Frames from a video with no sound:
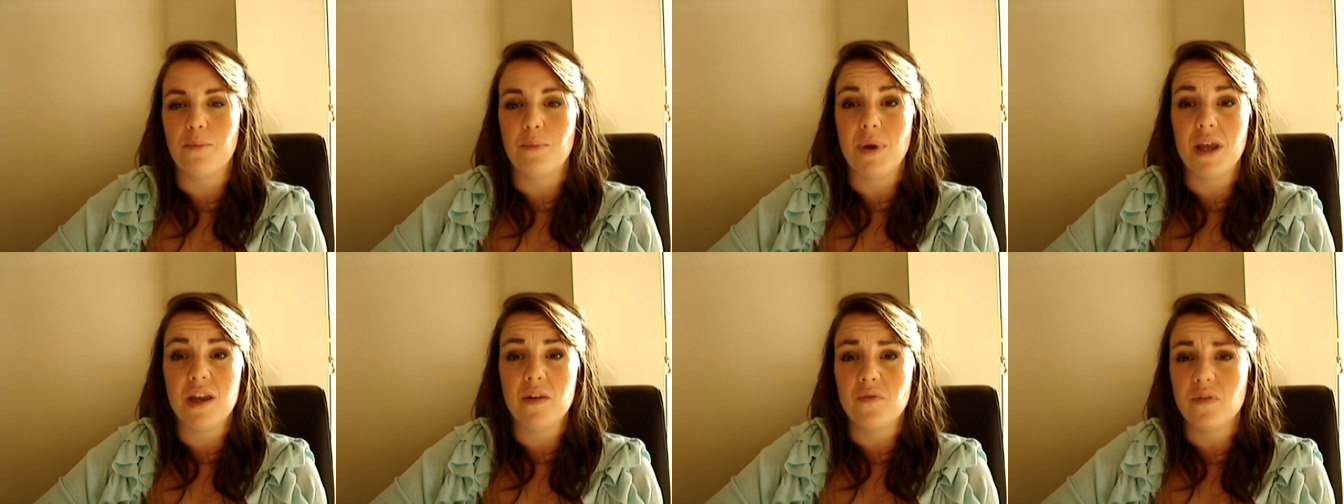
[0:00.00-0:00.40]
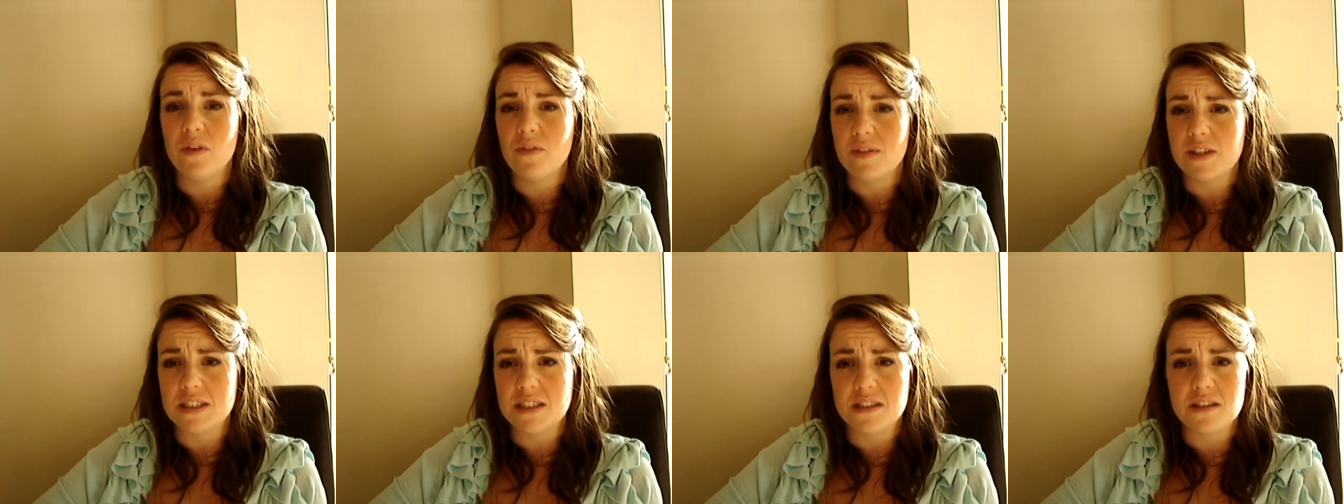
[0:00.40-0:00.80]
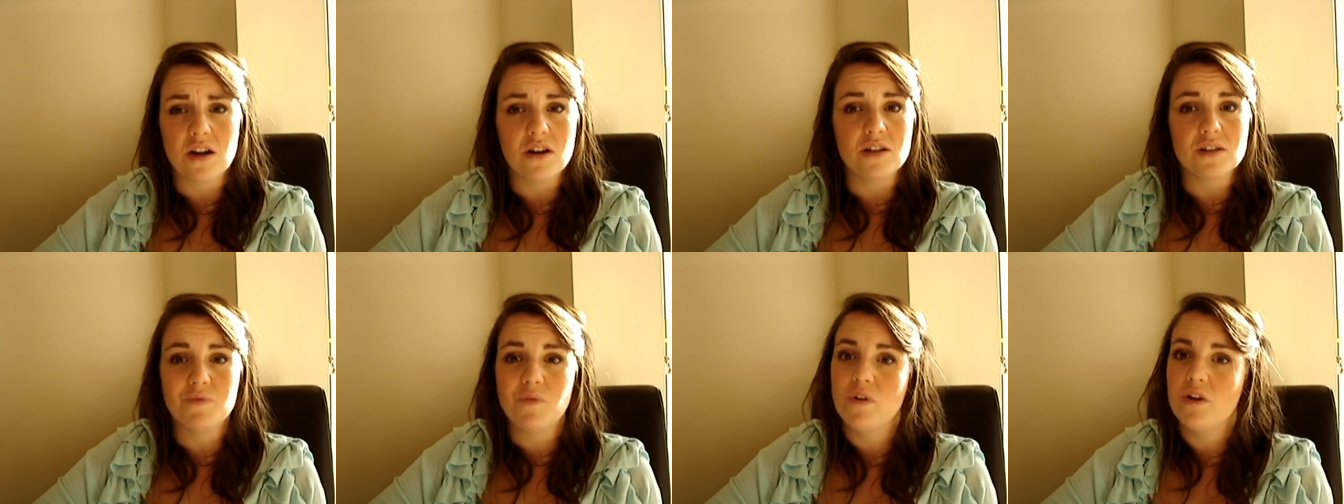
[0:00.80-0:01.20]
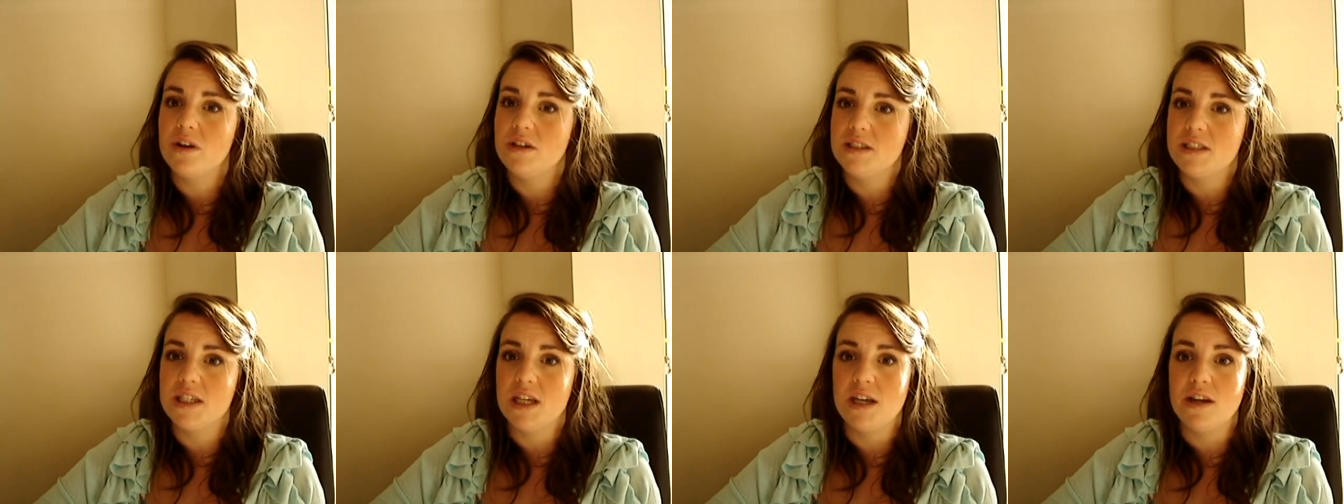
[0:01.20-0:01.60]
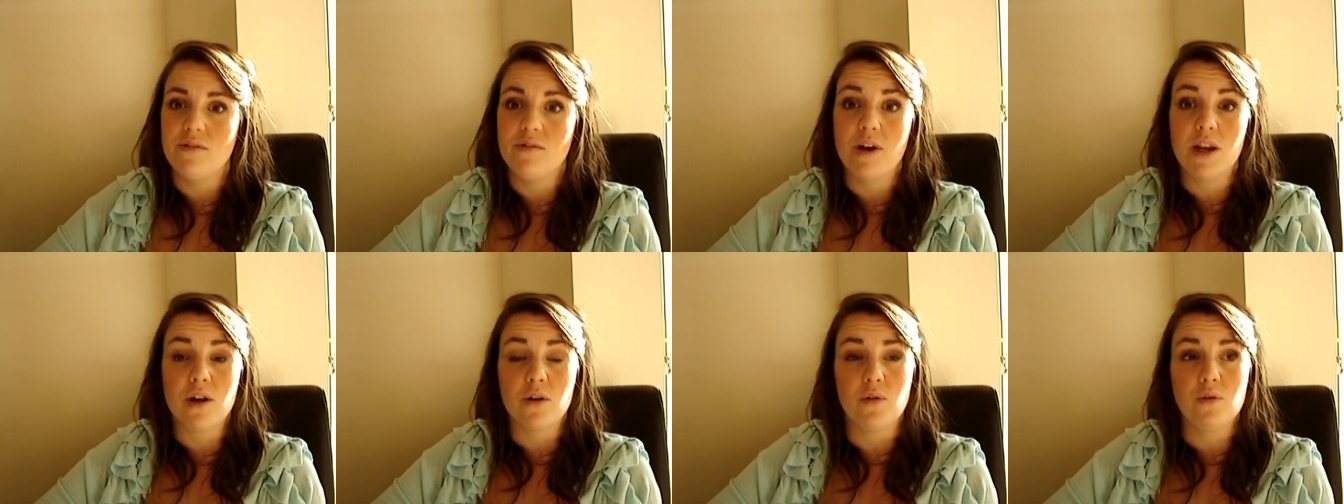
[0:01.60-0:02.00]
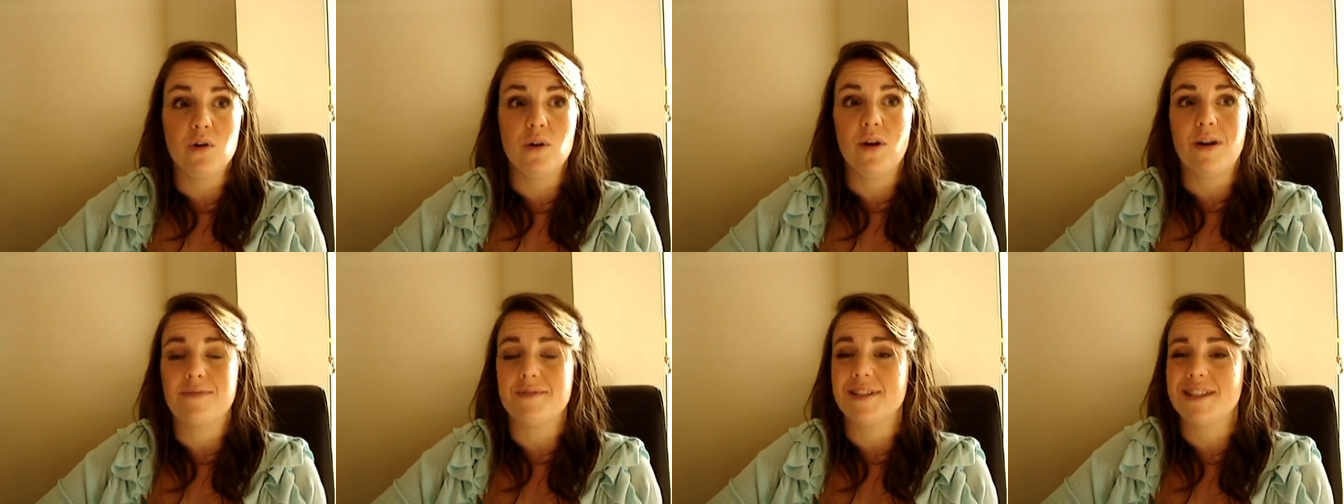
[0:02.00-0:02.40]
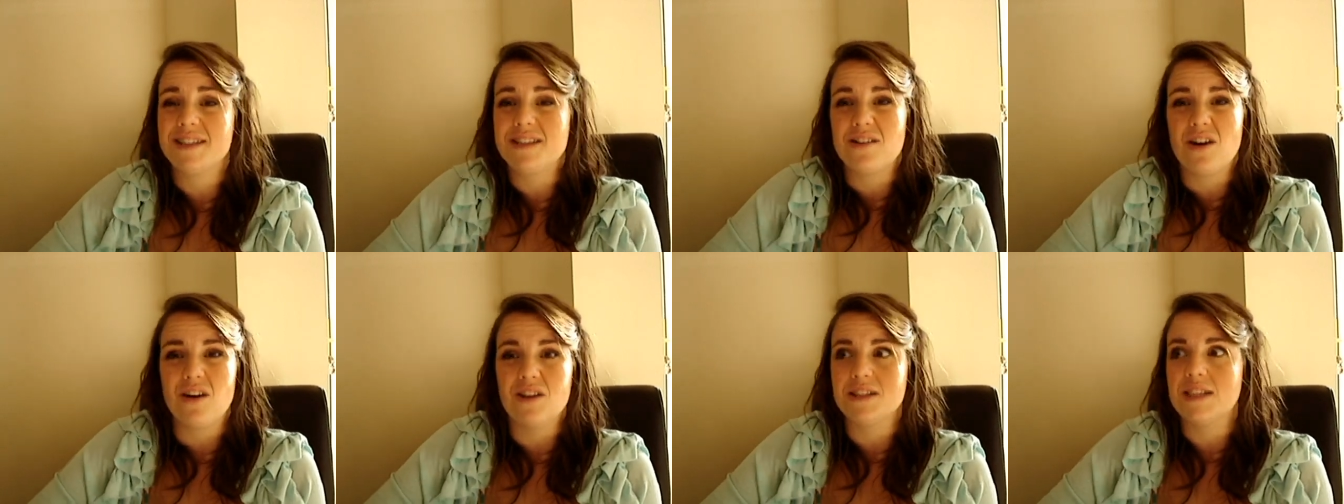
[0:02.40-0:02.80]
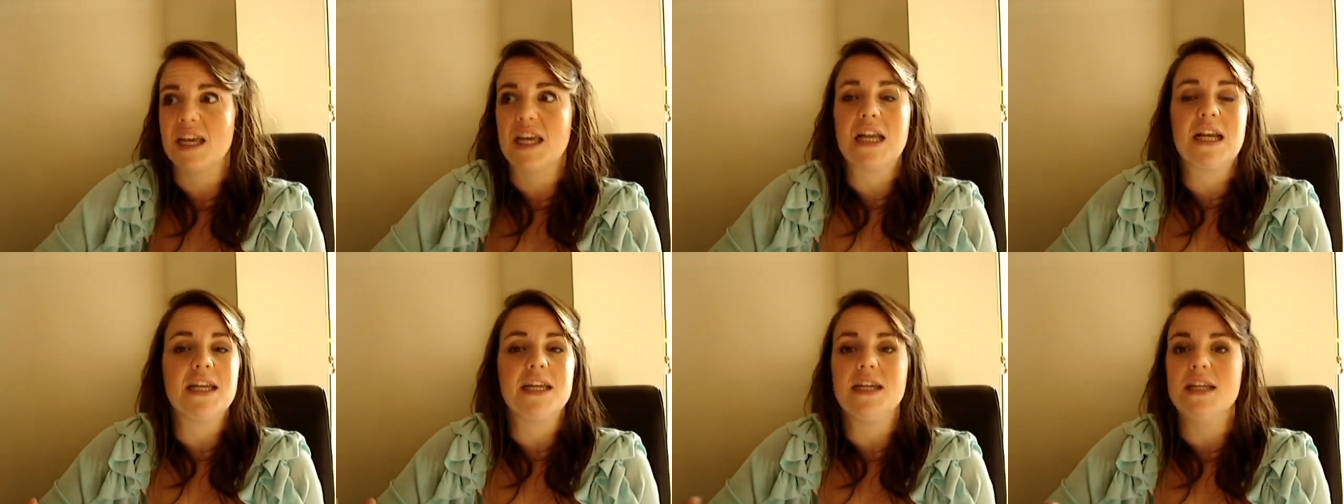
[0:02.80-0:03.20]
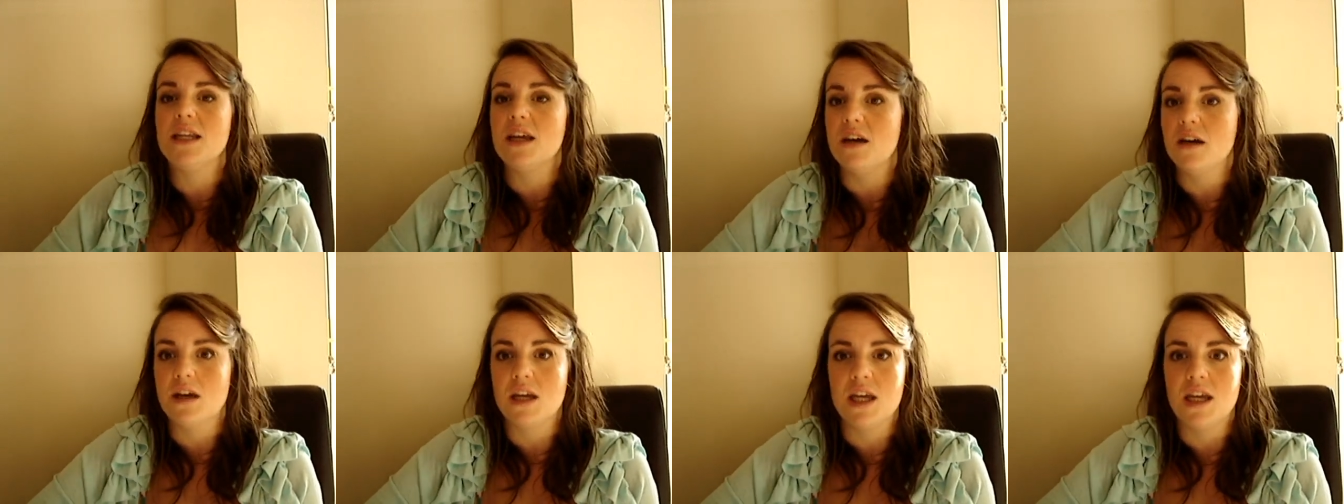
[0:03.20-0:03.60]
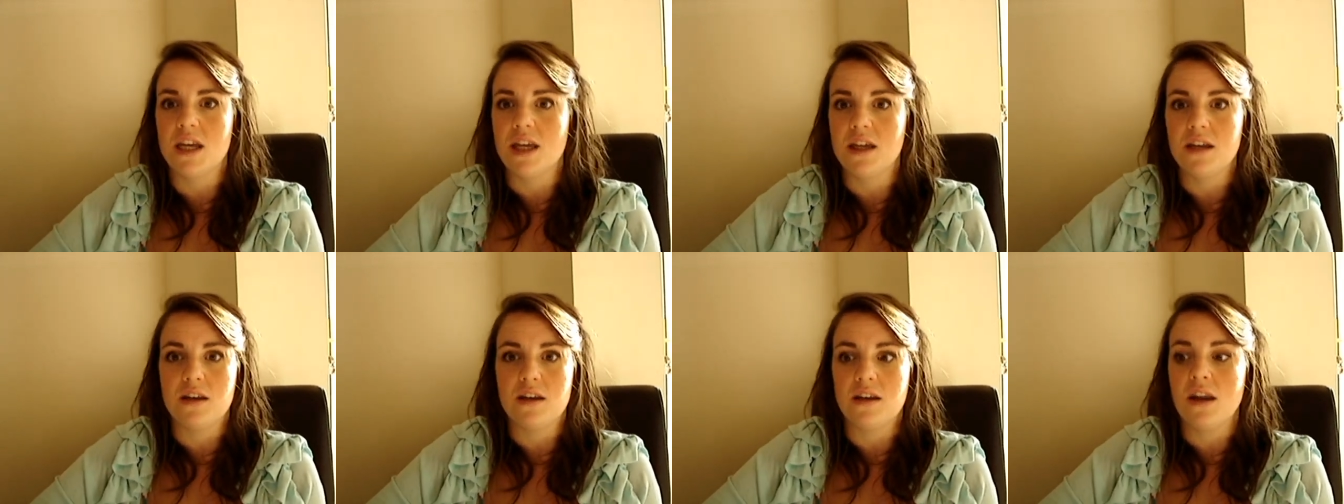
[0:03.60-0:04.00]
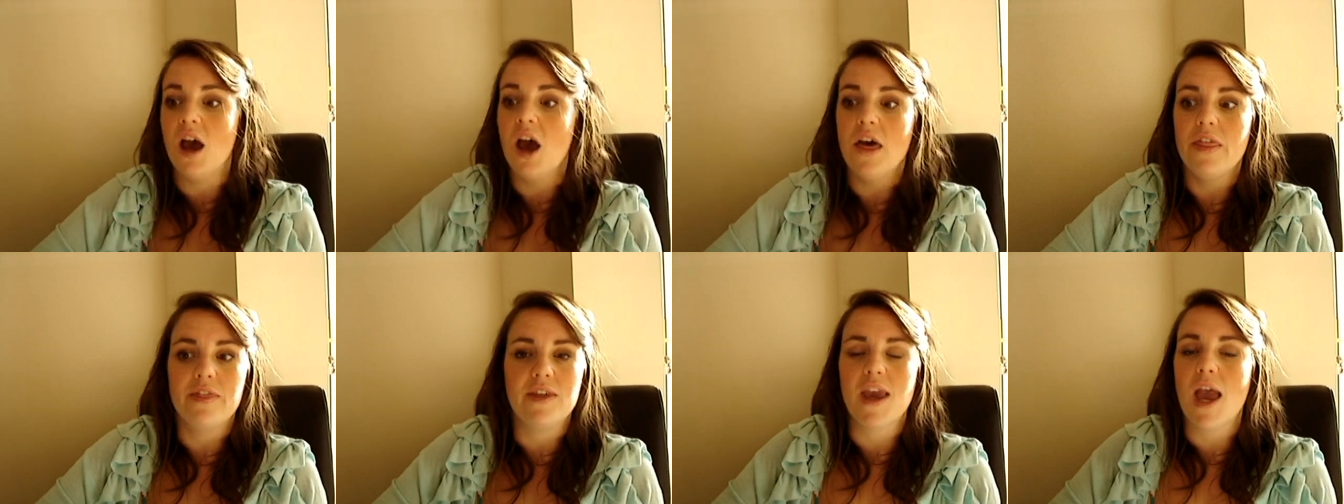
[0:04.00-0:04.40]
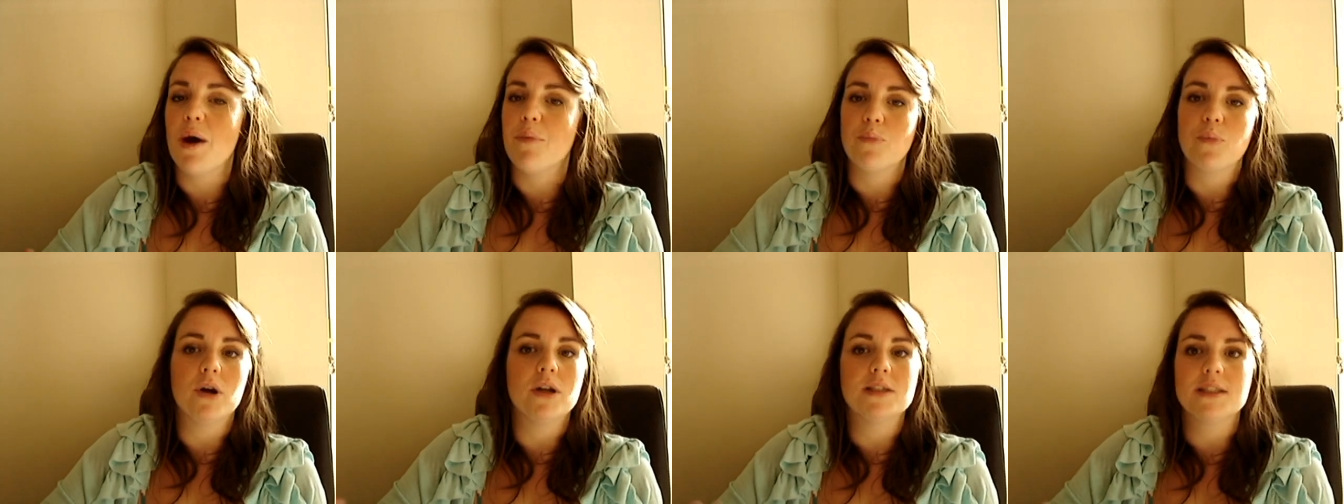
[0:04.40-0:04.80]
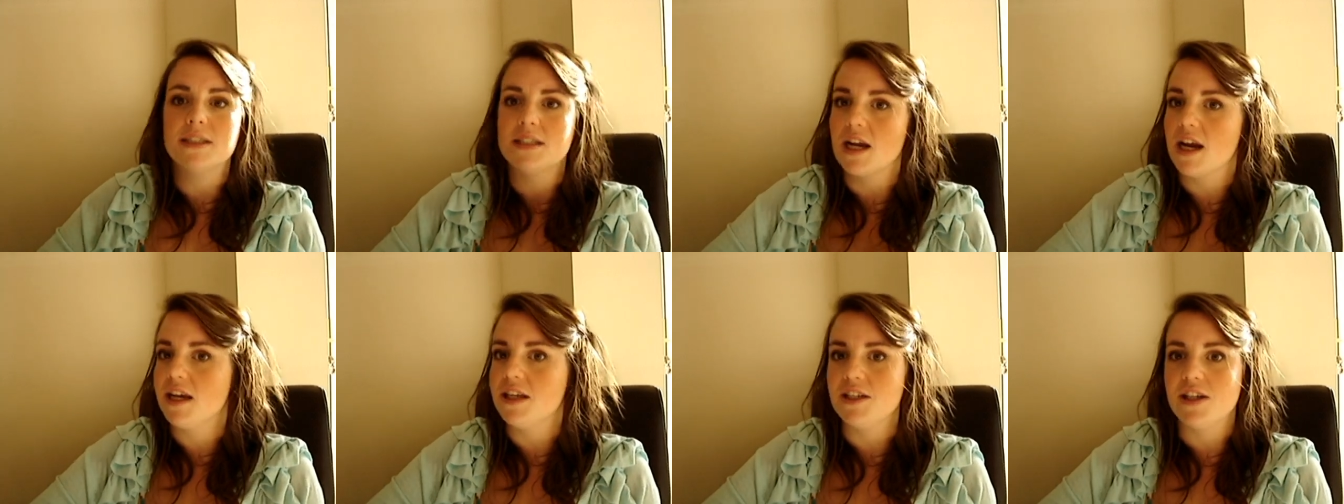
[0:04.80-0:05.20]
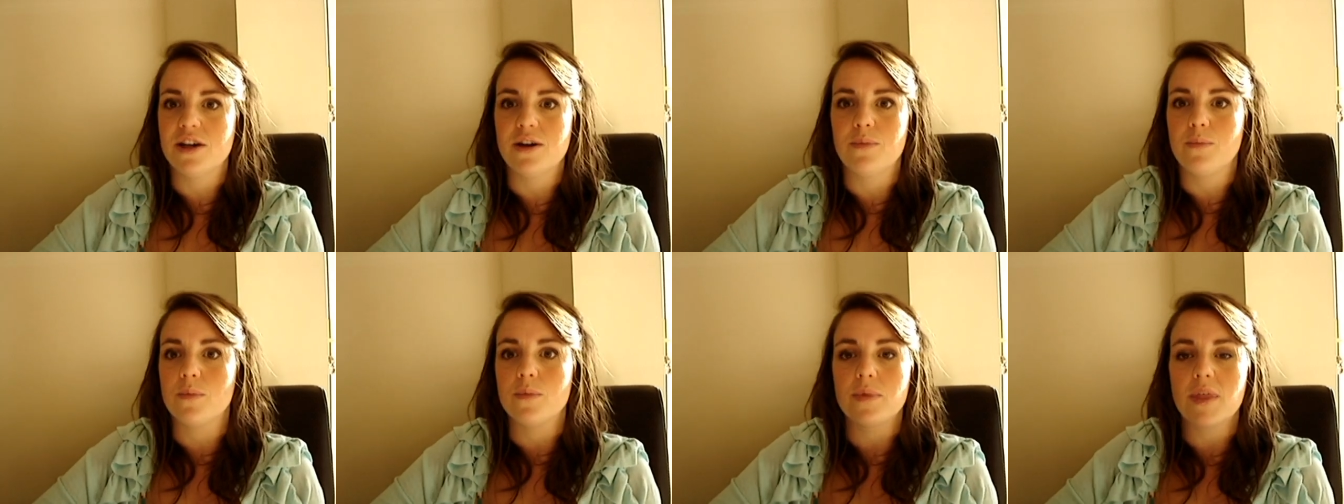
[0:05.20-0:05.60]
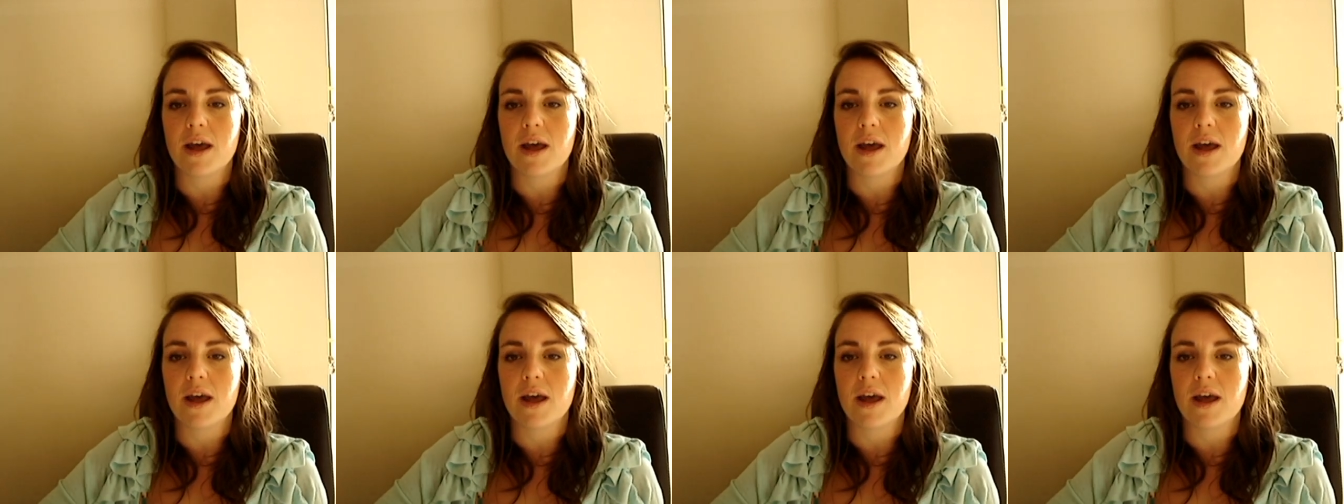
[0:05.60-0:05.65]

even if it starts volunteering or you have to start as a cleaner in the Emirates Stadium.